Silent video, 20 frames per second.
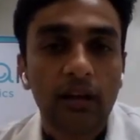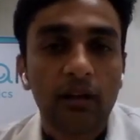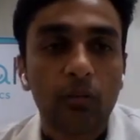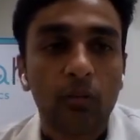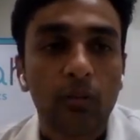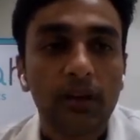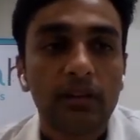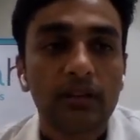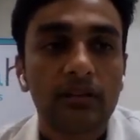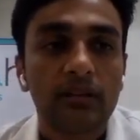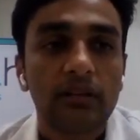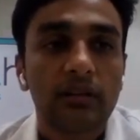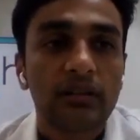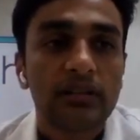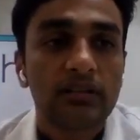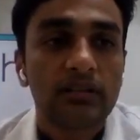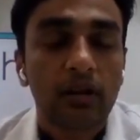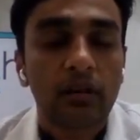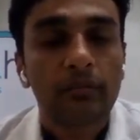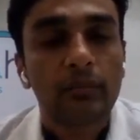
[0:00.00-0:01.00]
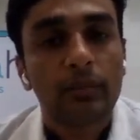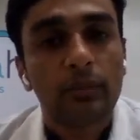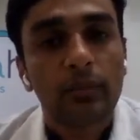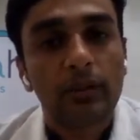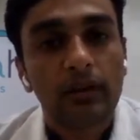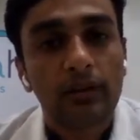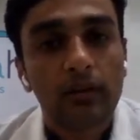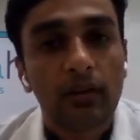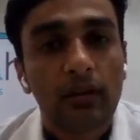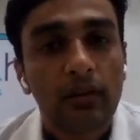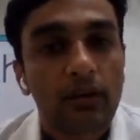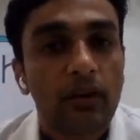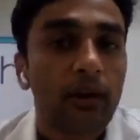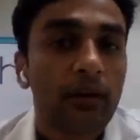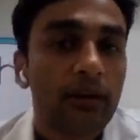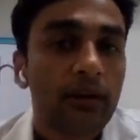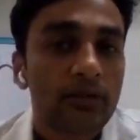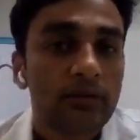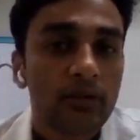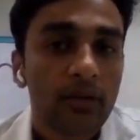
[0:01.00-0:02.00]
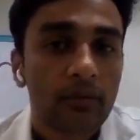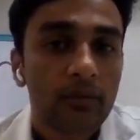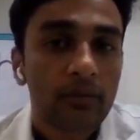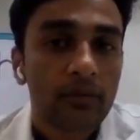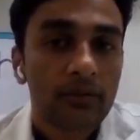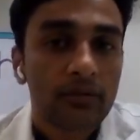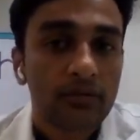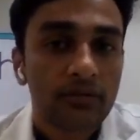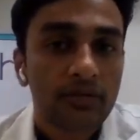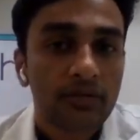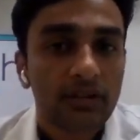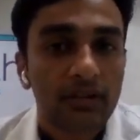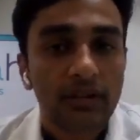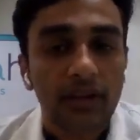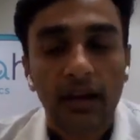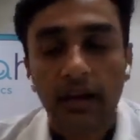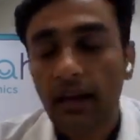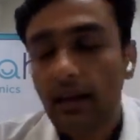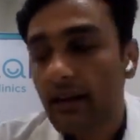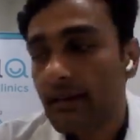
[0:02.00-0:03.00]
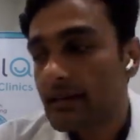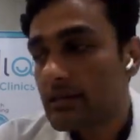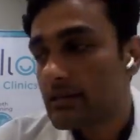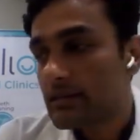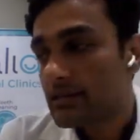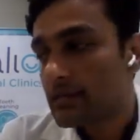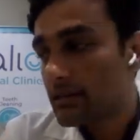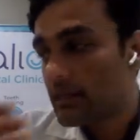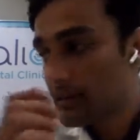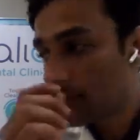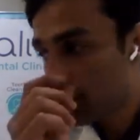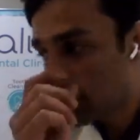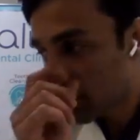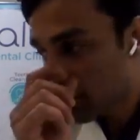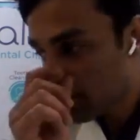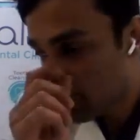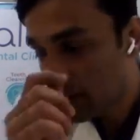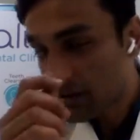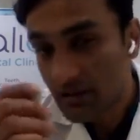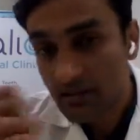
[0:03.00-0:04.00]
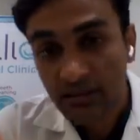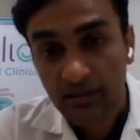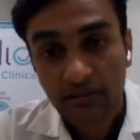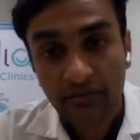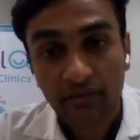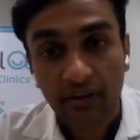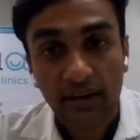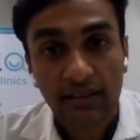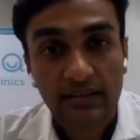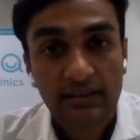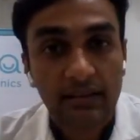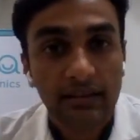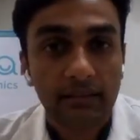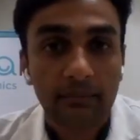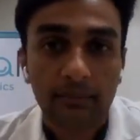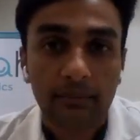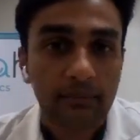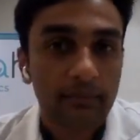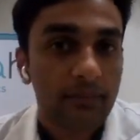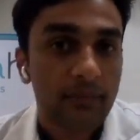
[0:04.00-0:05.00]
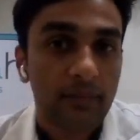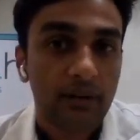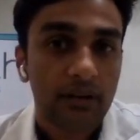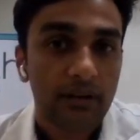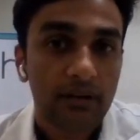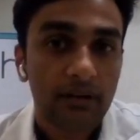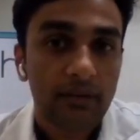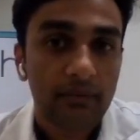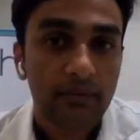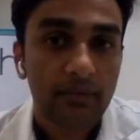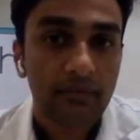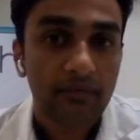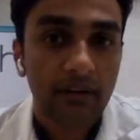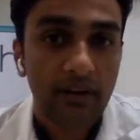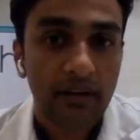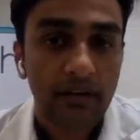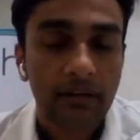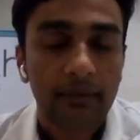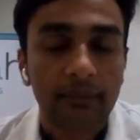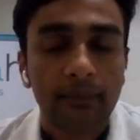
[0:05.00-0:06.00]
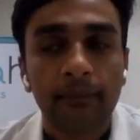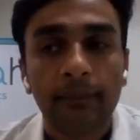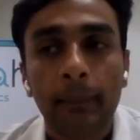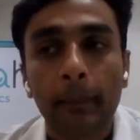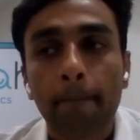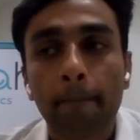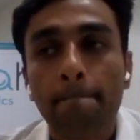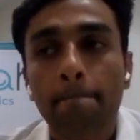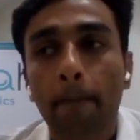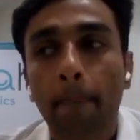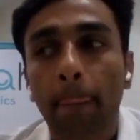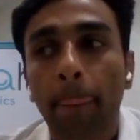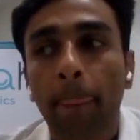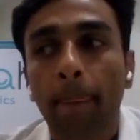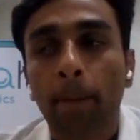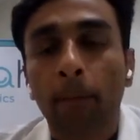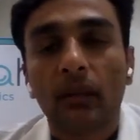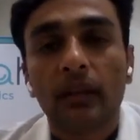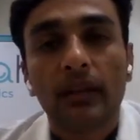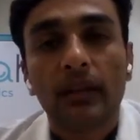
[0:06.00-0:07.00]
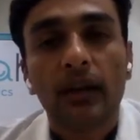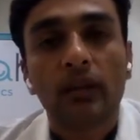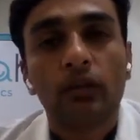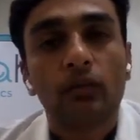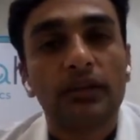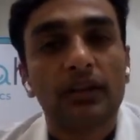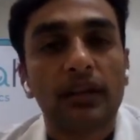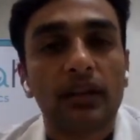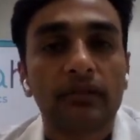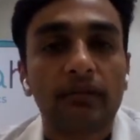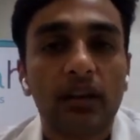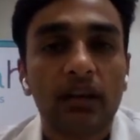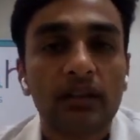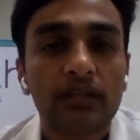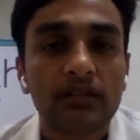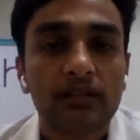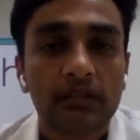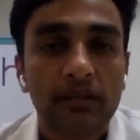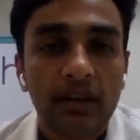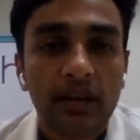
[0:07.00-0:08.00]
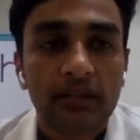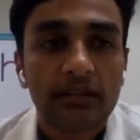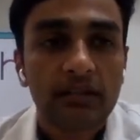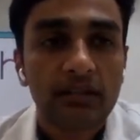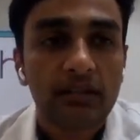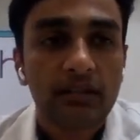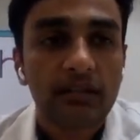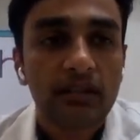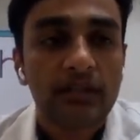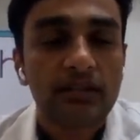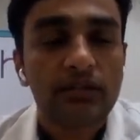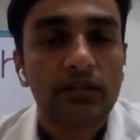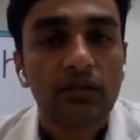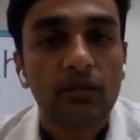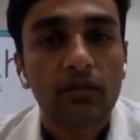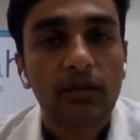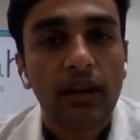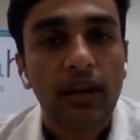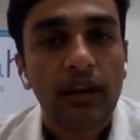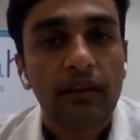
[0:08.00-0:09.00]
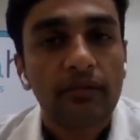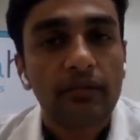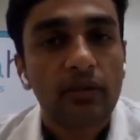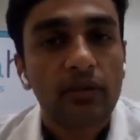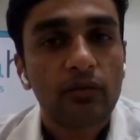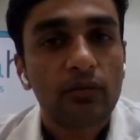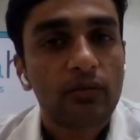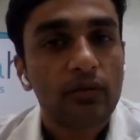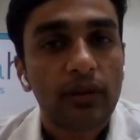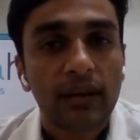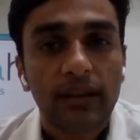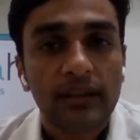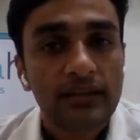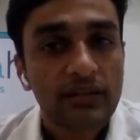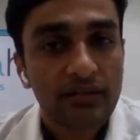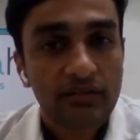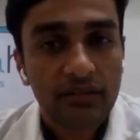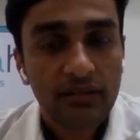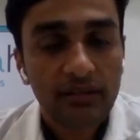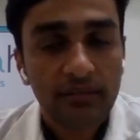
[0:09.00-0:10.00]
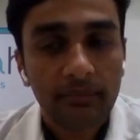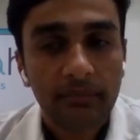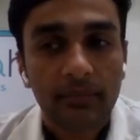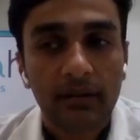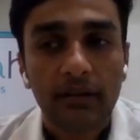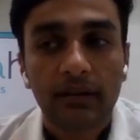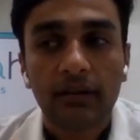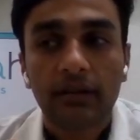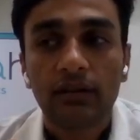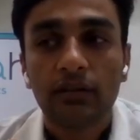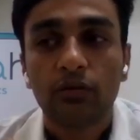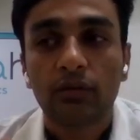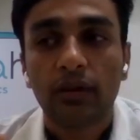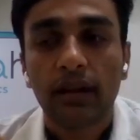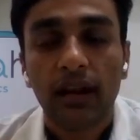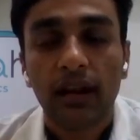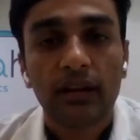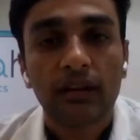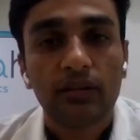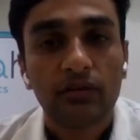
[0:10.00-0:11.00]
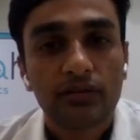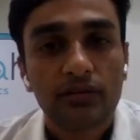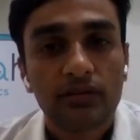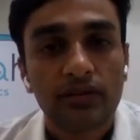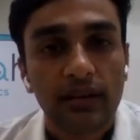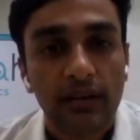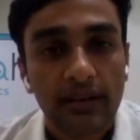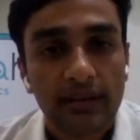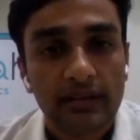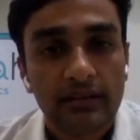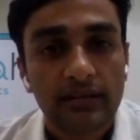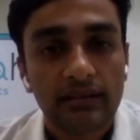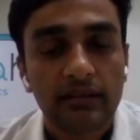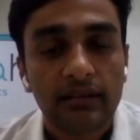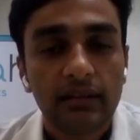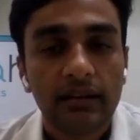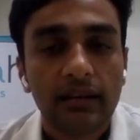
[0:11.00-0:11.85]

with resorbable or non-resorbable suture as your clinician finds it fit. Now, the advantage of laser is you don't have to do an excision. You can use the laser